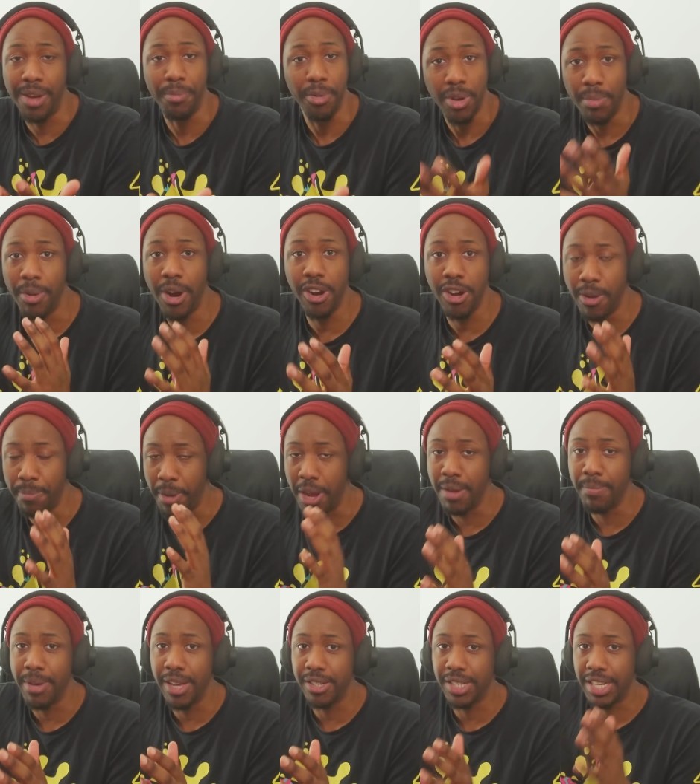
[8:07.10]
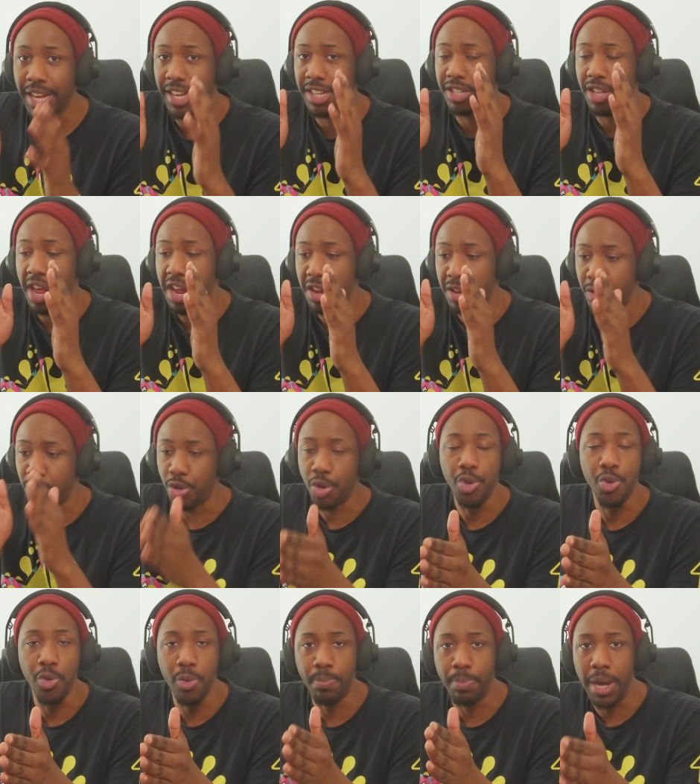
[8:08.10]
the Mario Paint mouse had like
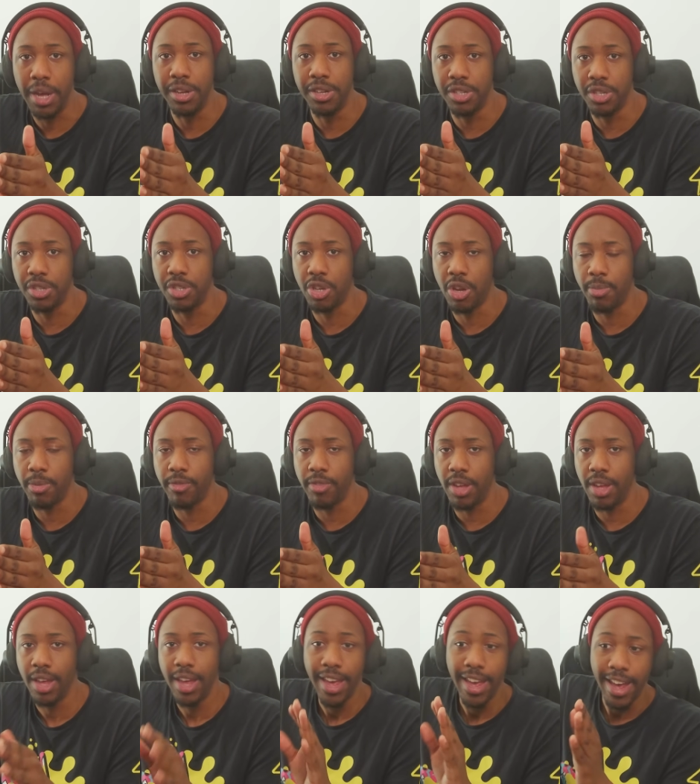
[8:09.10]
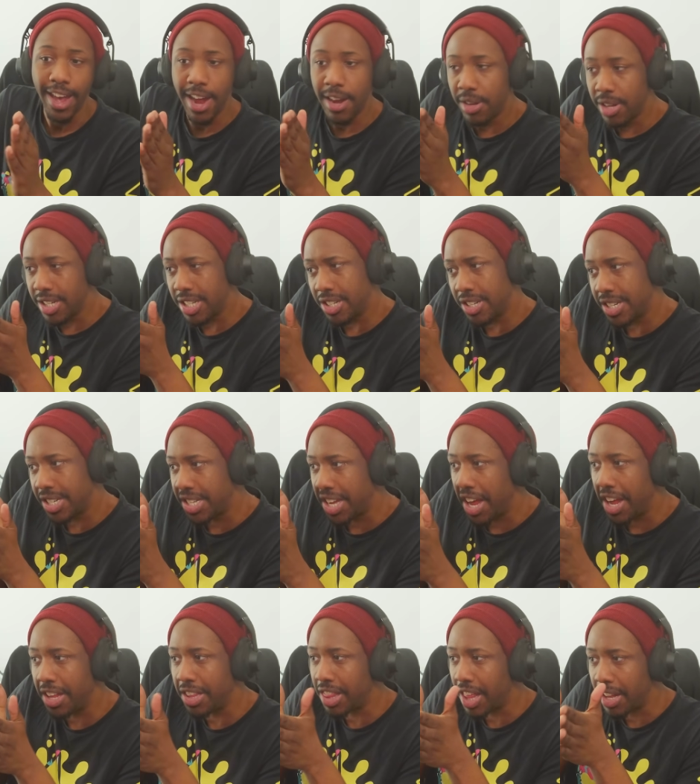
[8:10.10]
2 buttons on top of it, and let's just
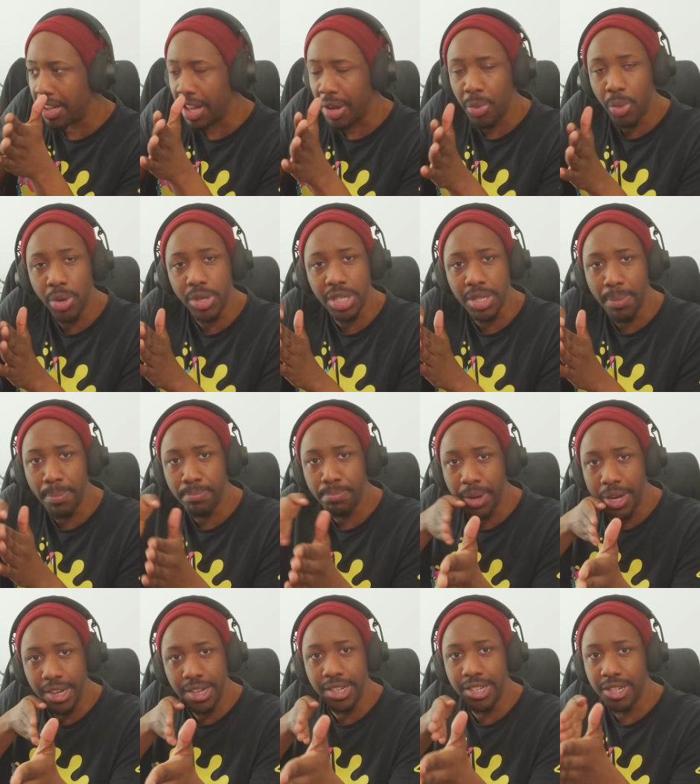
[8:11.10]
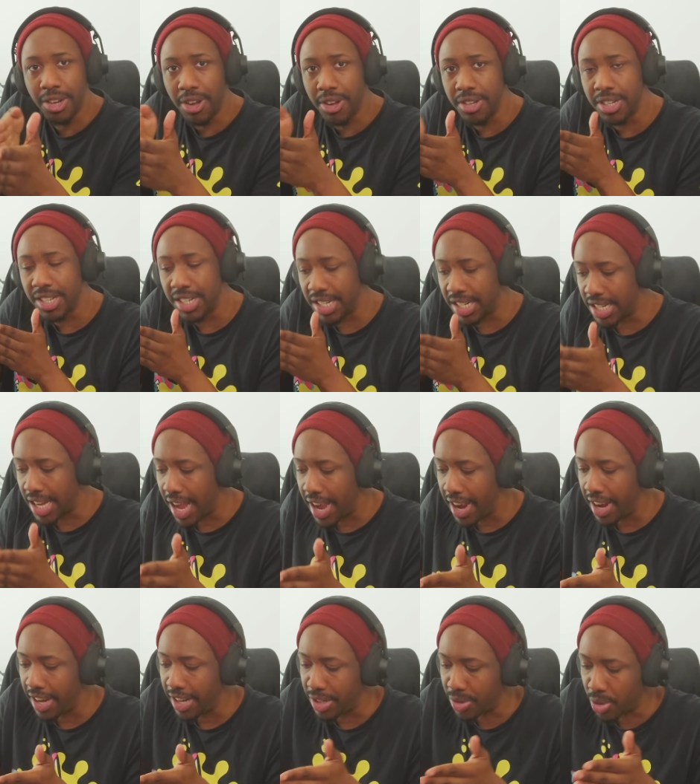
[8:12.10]
say that there were some buttons on the
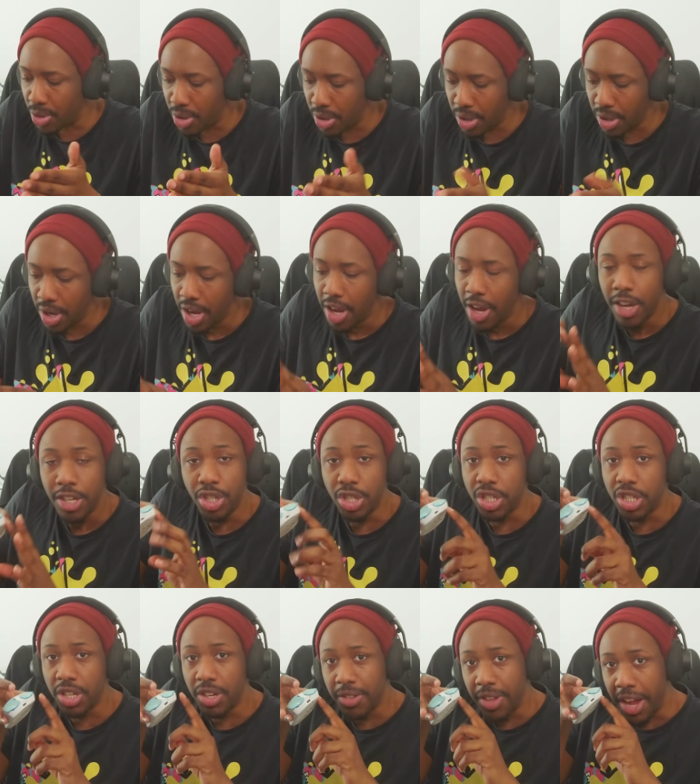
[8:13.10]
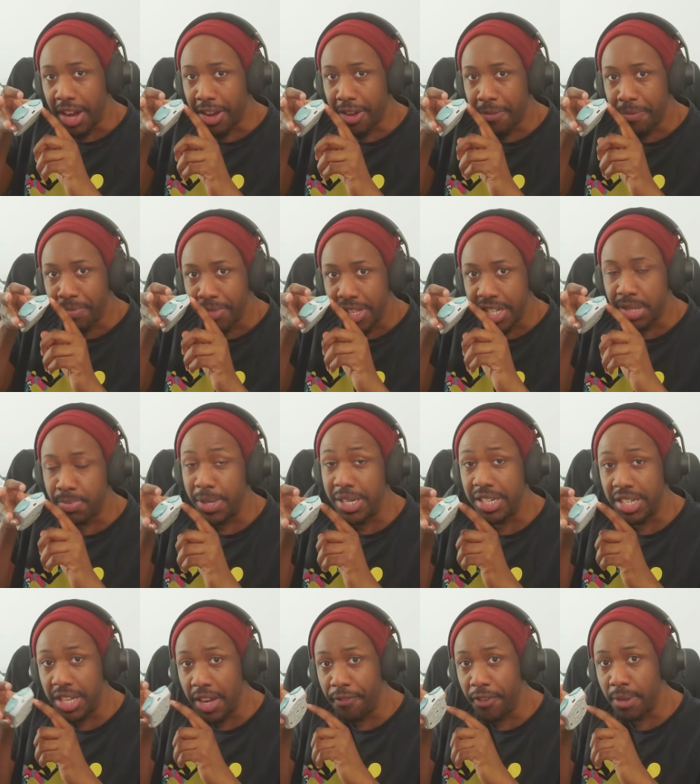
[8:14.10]
side, or just like
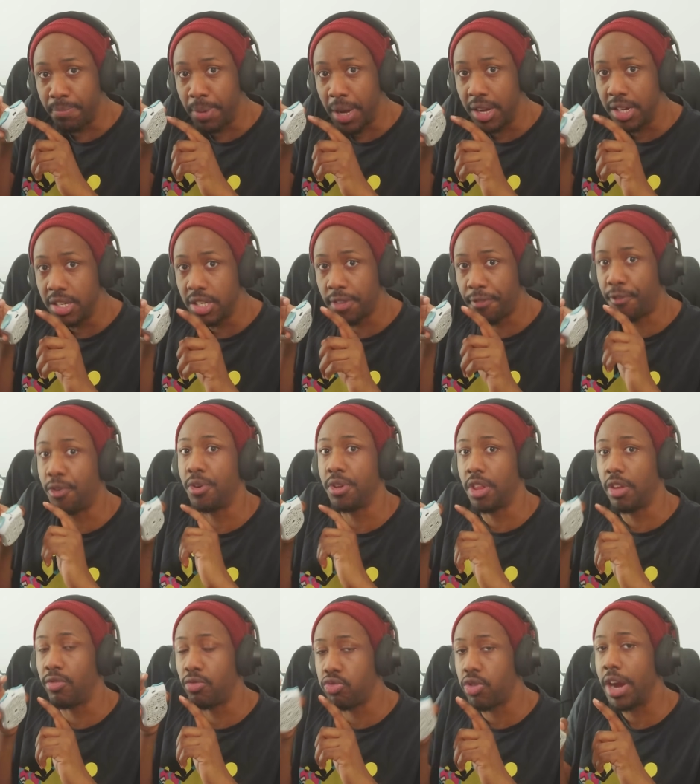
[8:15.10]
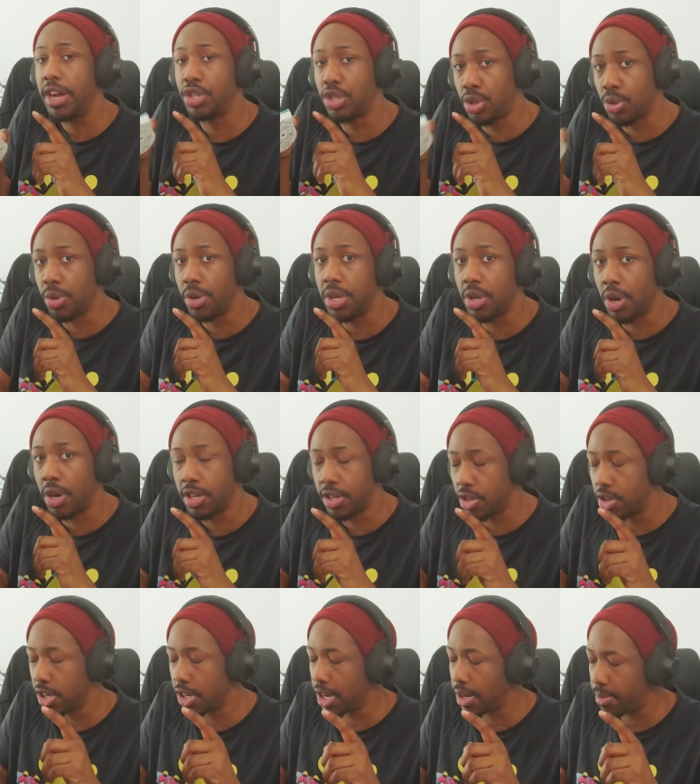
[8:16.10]
specific buttons for the right Joy-Con and
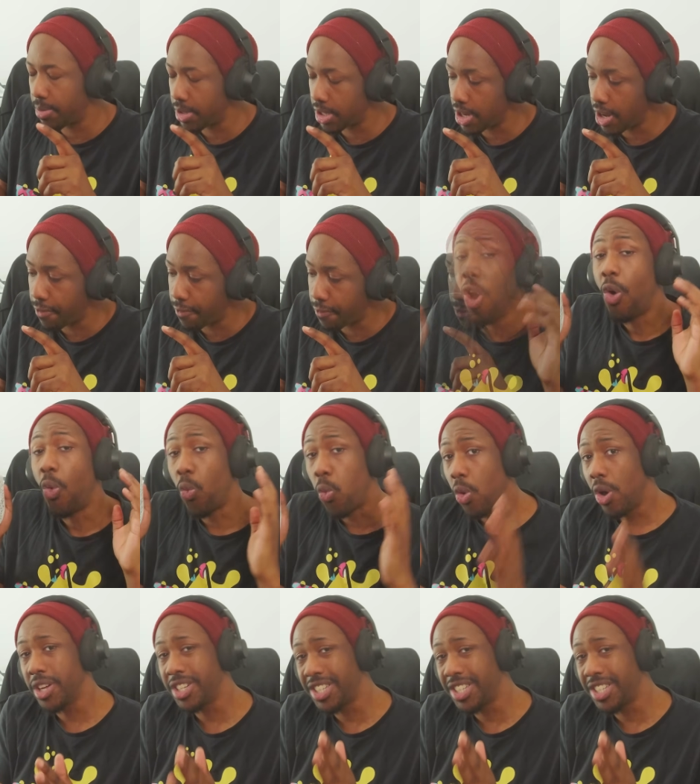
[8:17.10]
all that type of stuff. What